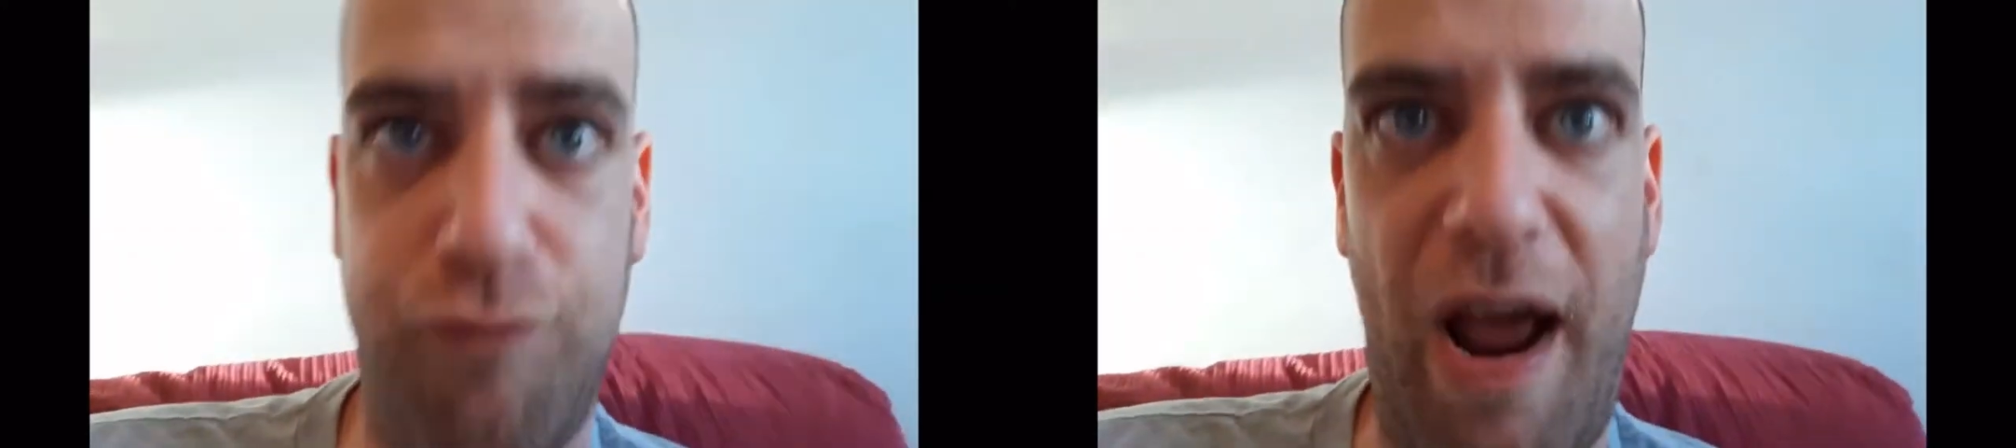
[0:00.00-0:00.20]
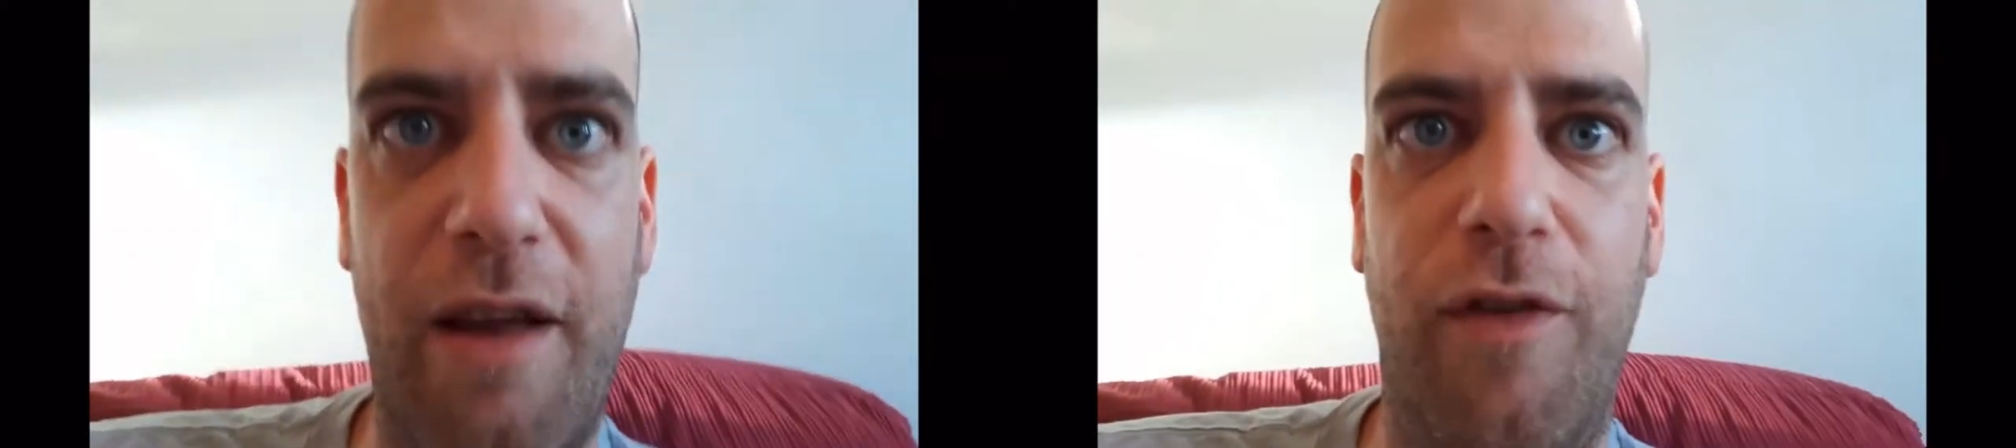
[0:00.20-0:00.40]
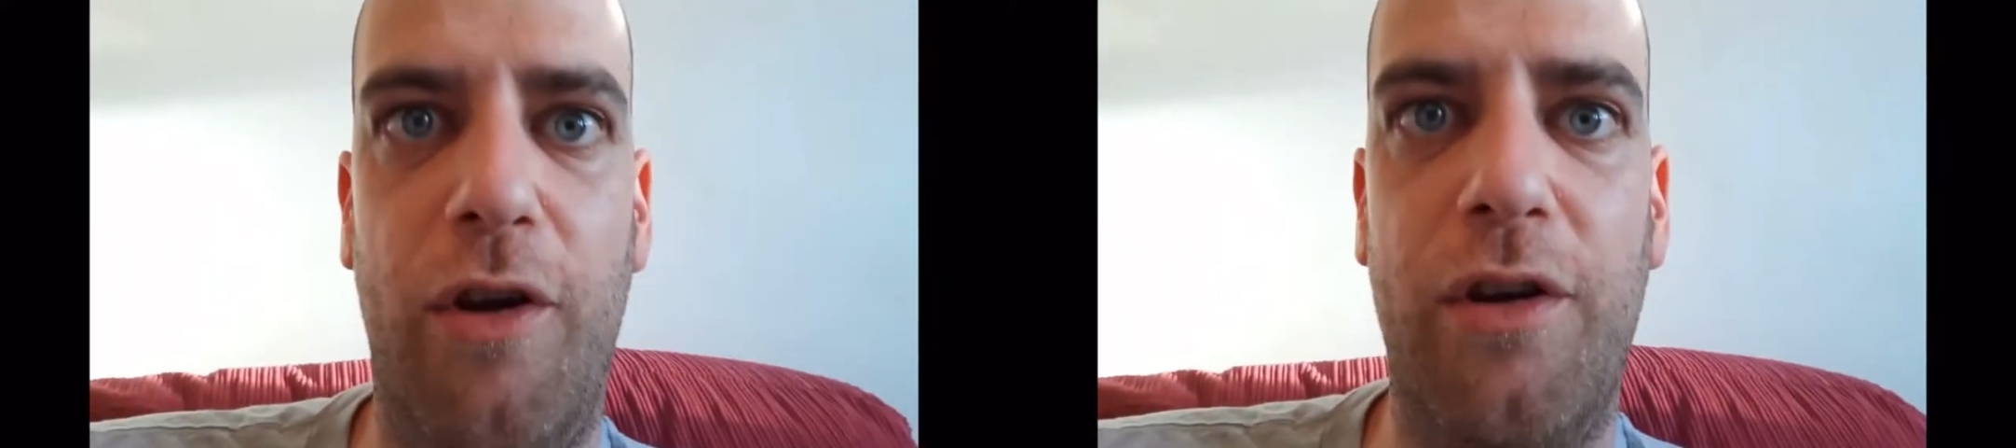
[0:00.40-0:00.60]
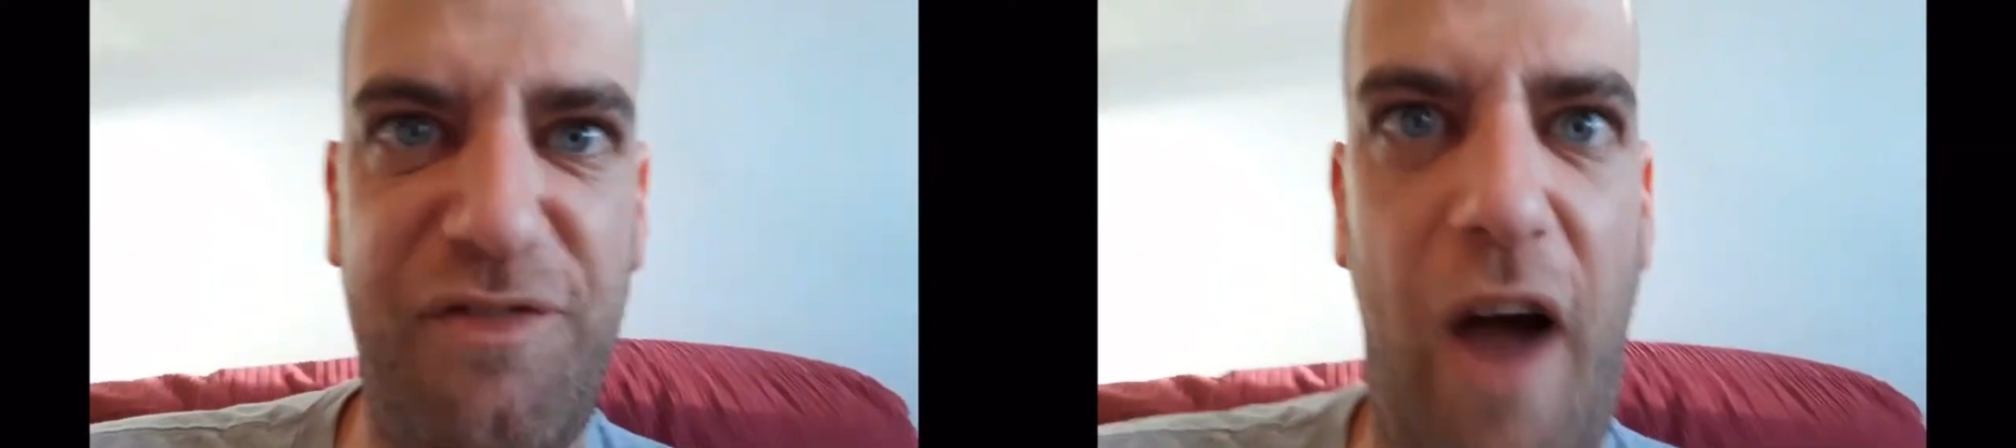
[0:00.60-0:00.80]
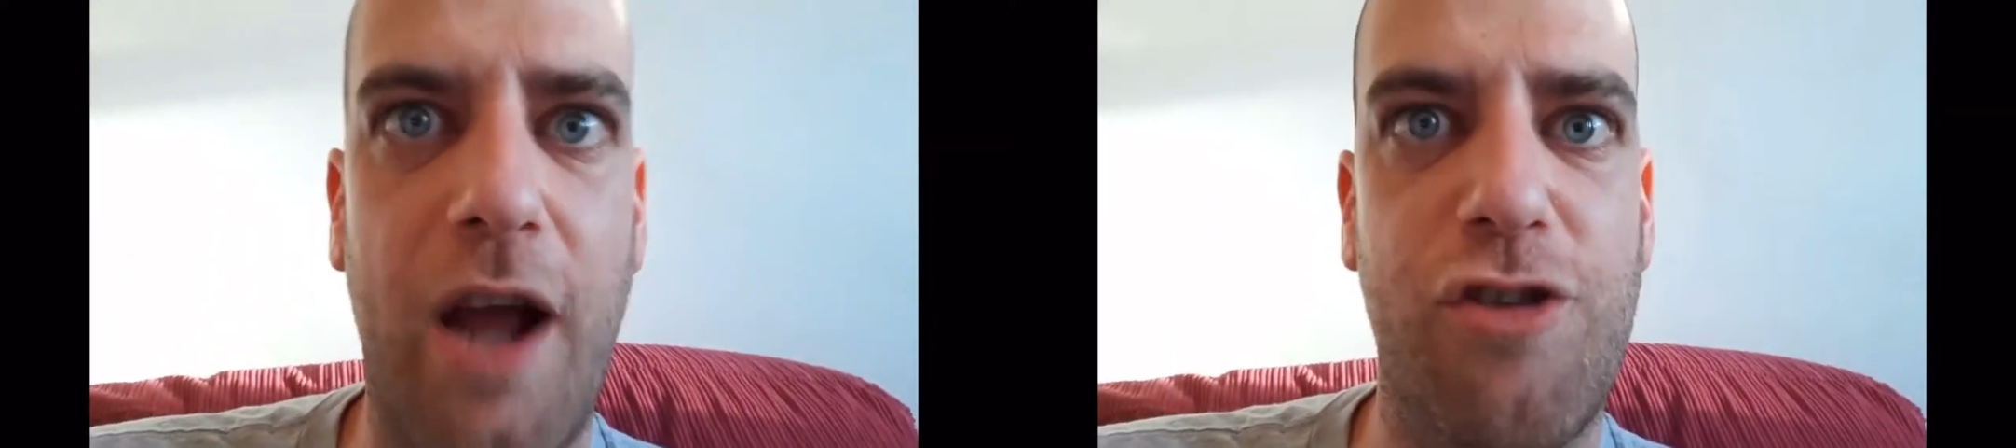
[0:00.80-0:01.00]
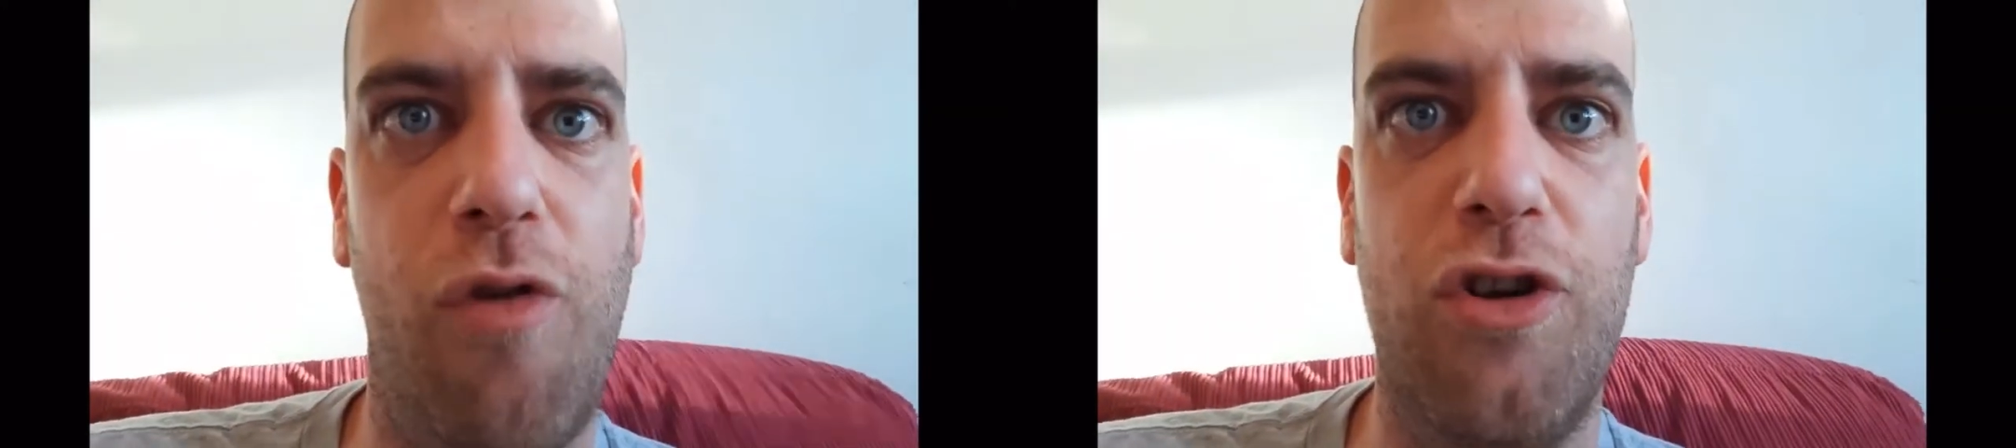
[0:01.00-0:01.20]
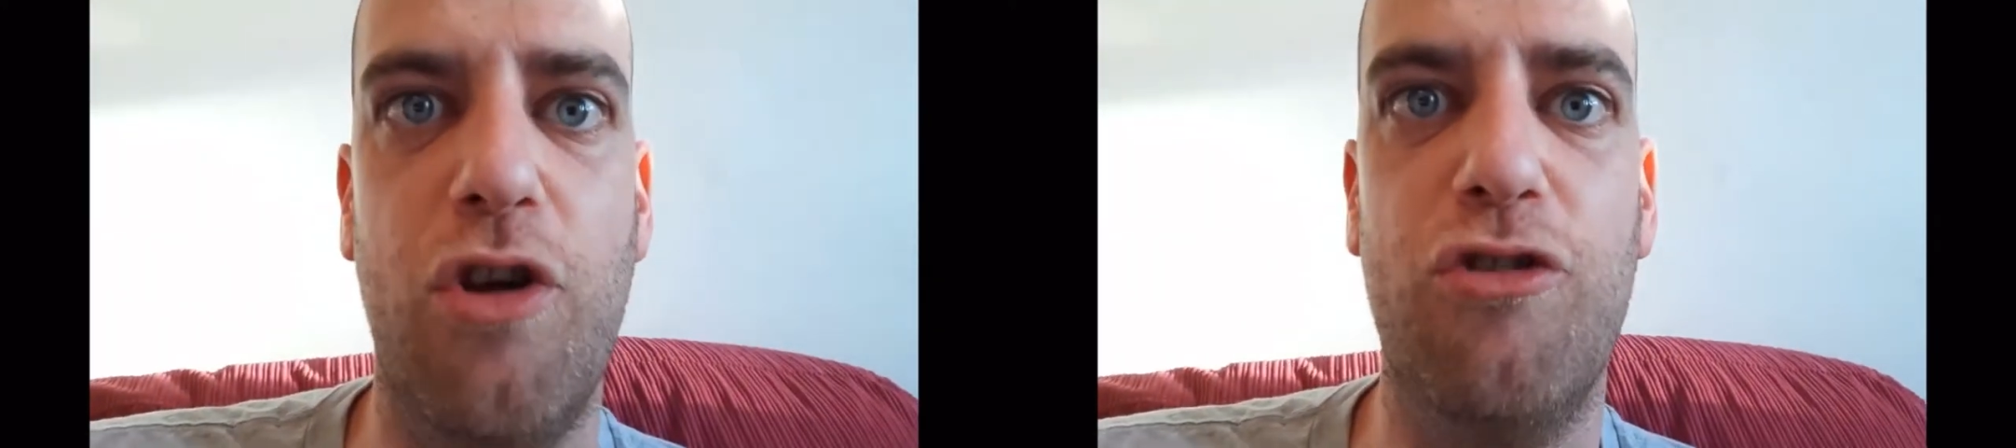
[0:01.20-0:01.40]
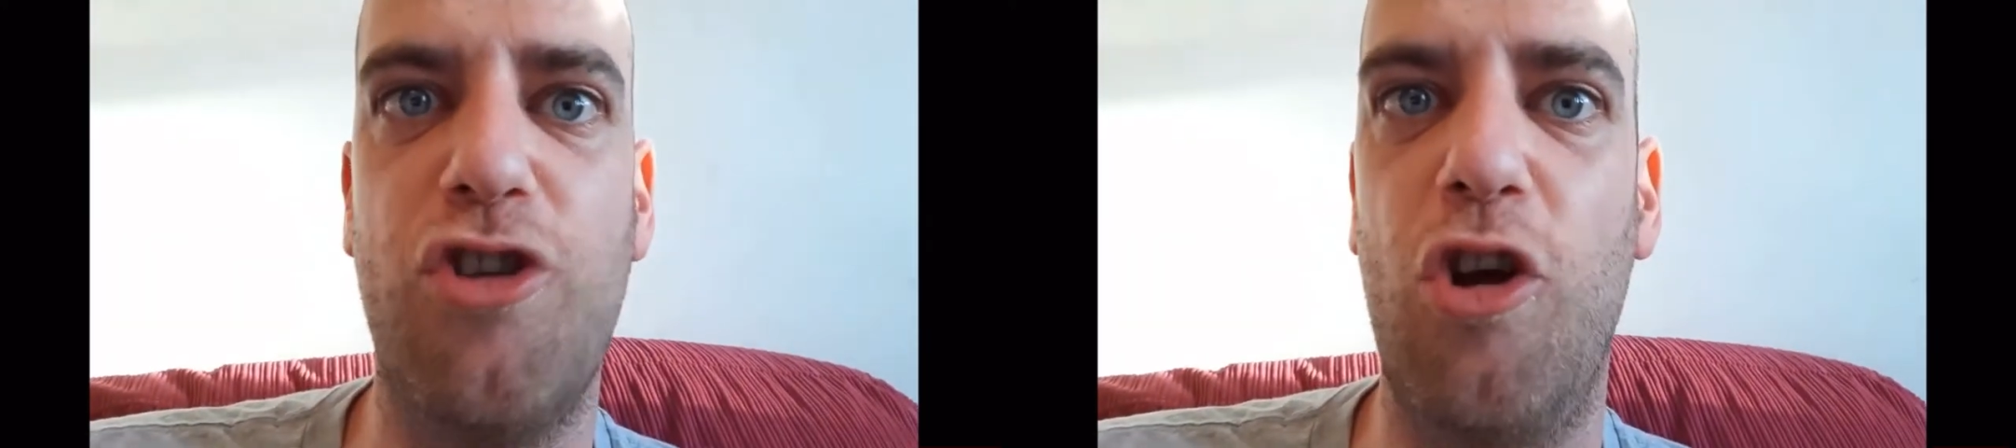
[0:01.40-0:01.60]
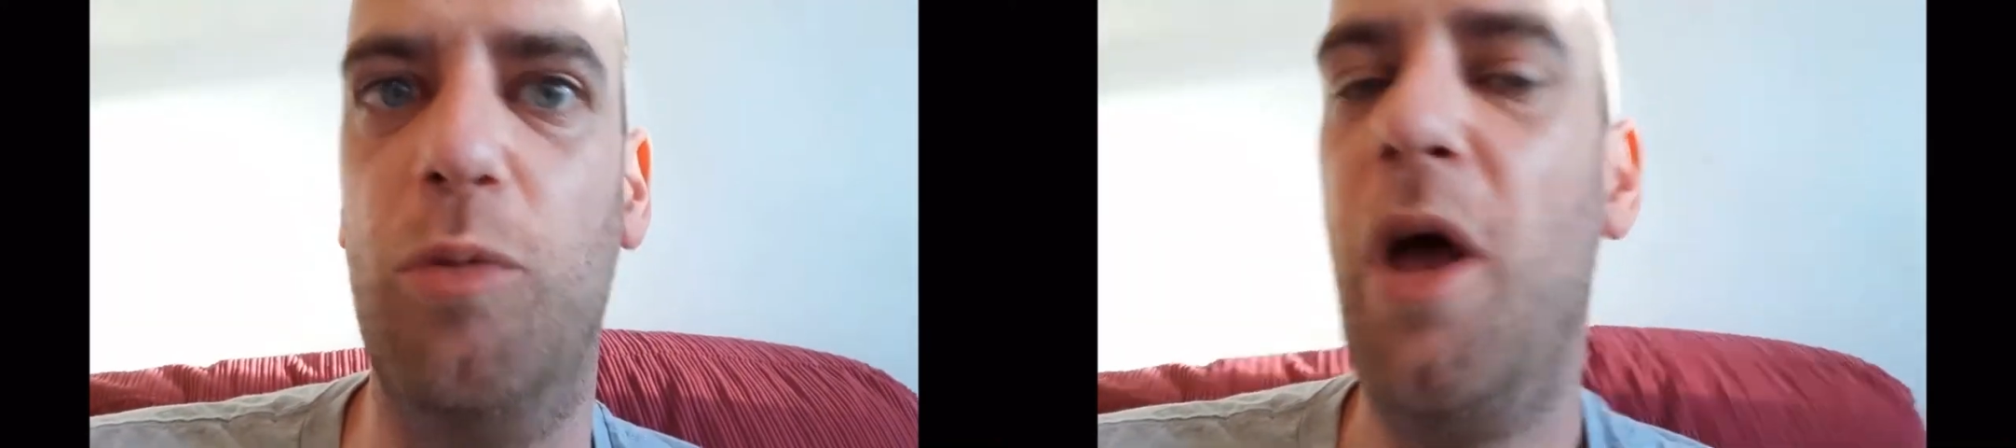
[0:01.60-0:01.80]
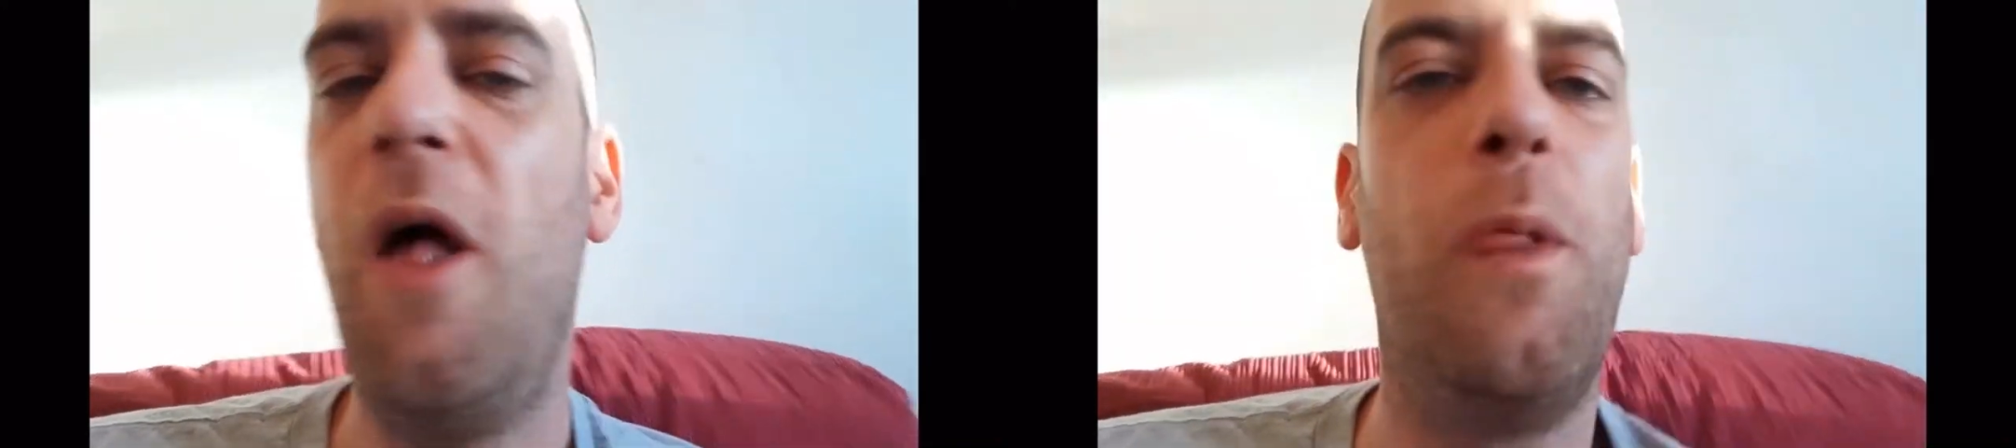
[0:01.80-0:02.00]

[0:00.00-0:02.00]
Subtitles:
relevant fighter on YouTube,